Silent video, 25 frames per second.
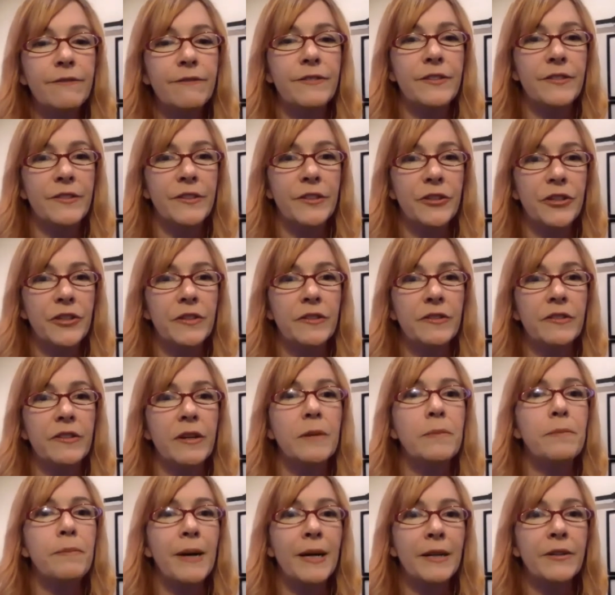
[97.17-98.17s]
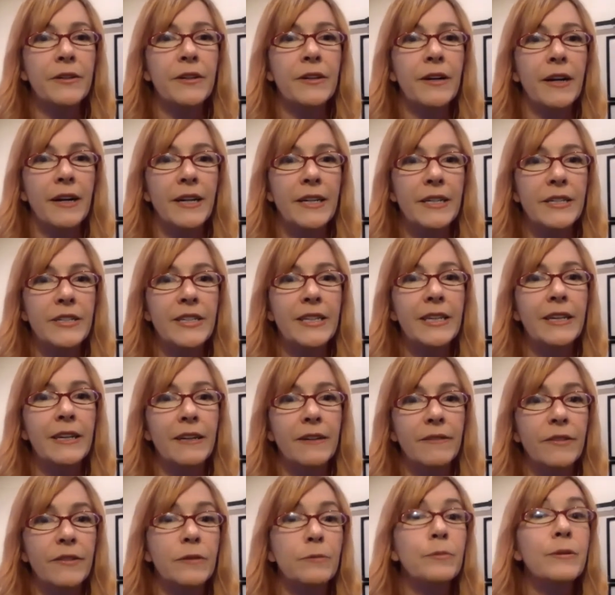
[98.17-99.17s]
physicians a better idea
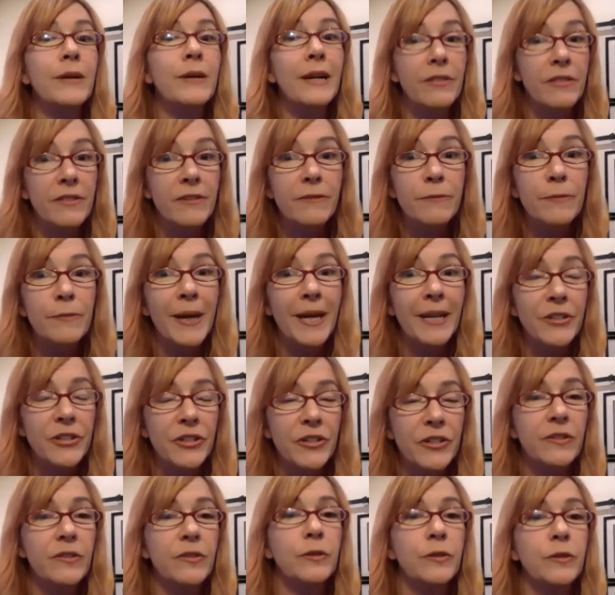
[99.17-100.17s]
of the breadth of patients